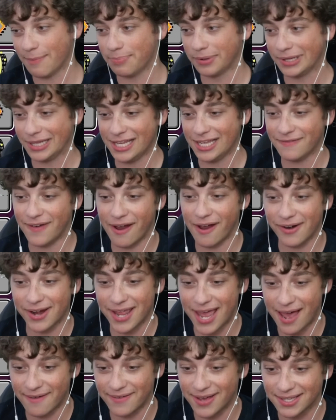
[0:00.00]
I believe I
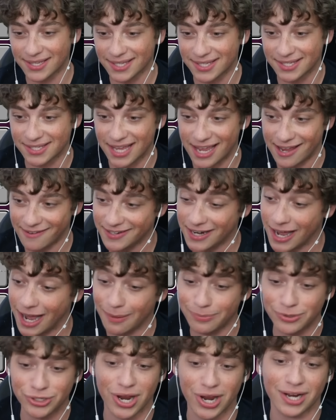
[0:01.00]
already have it as a saved
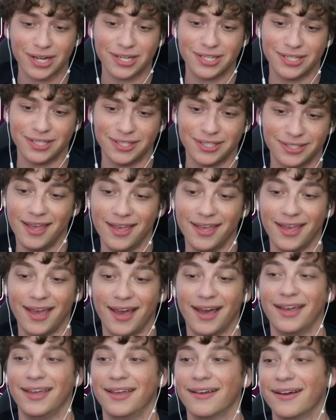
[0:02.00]
object.
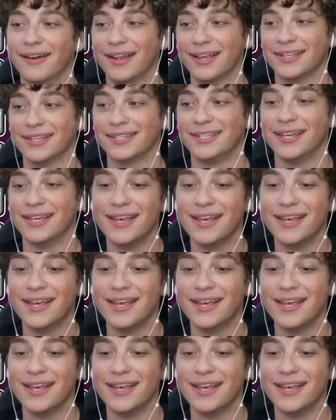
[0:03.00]
Yeah, here it is.